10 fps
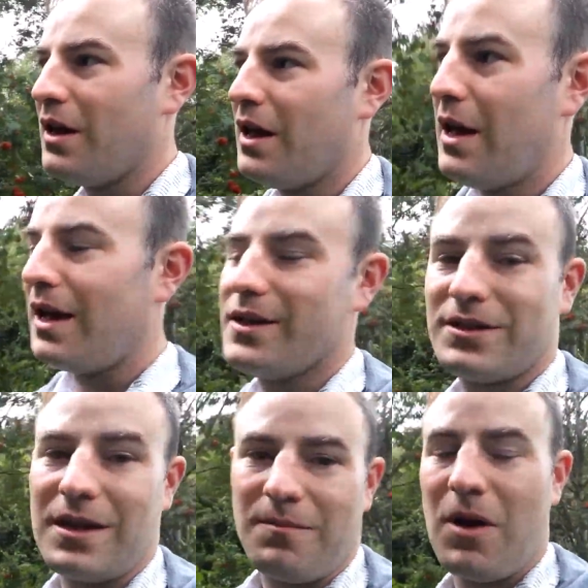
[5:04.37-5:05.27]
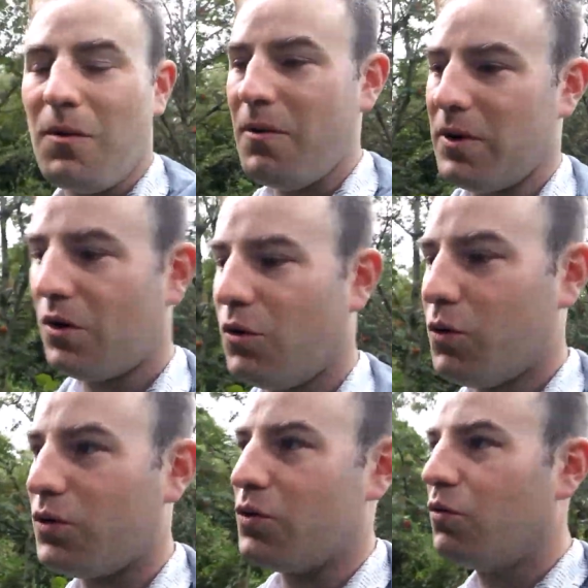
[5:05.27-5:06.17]
is I won't record
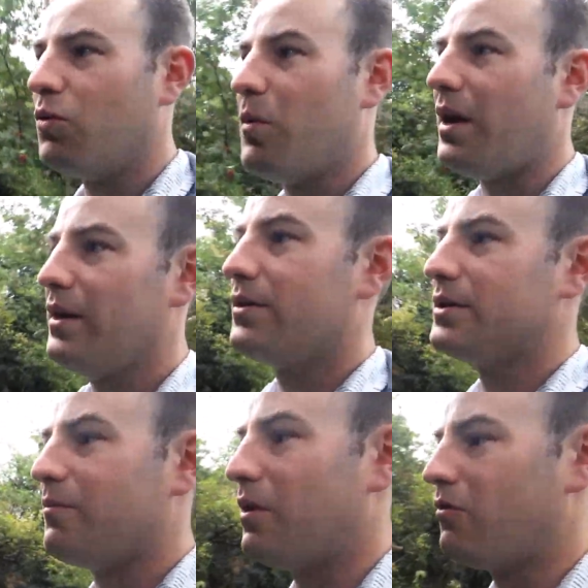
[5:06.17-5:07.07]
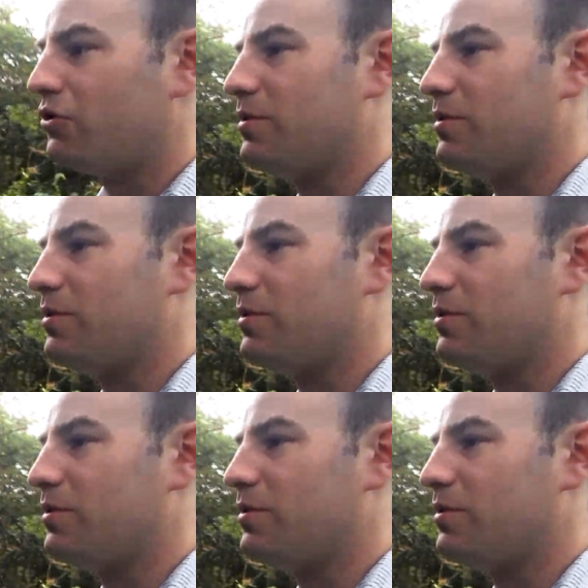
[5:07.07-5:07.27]
all the way, because it will just